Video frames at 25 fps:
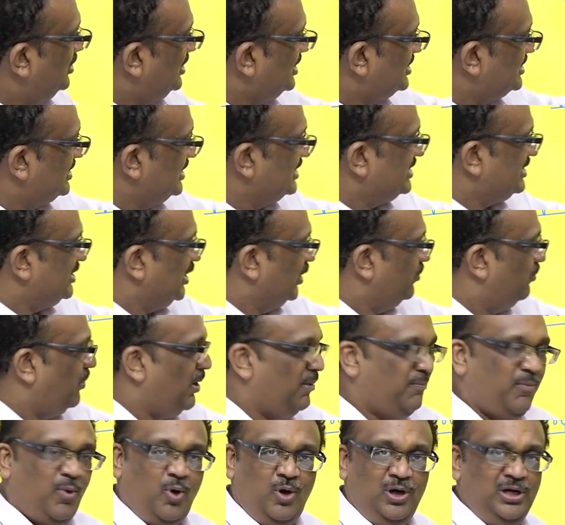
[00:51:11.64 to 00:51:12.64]
this is the sigma
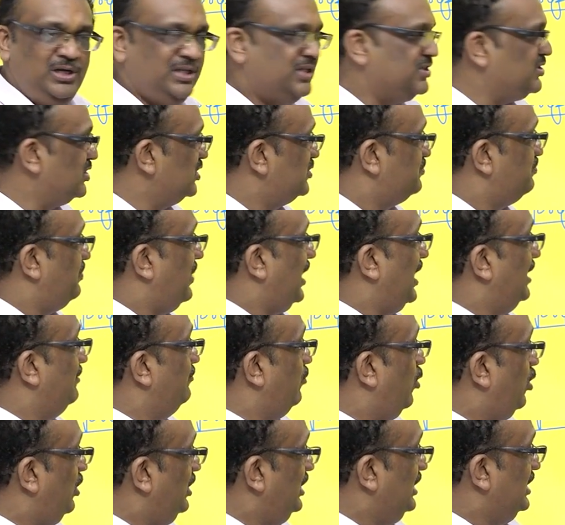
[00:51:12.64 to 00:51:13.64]
bond, this is pi
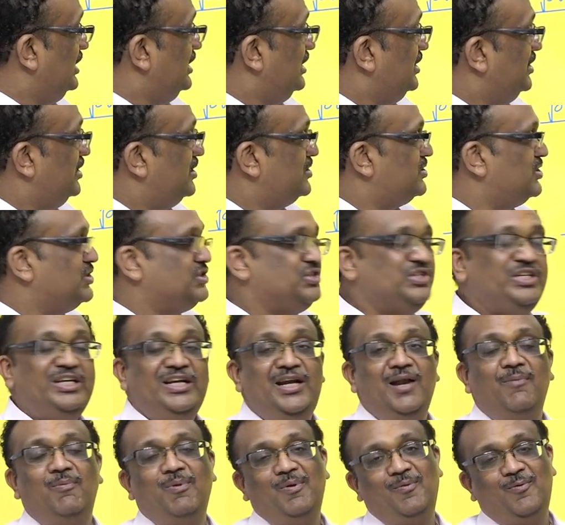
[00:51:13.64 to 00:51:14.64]
bond, this is C
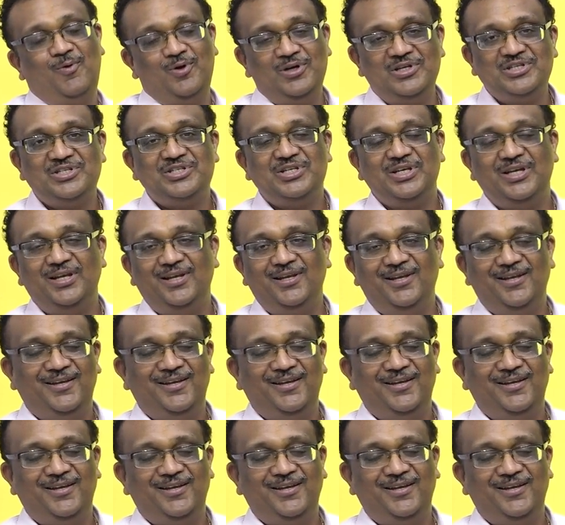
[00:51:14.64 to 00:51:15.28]
double bond C.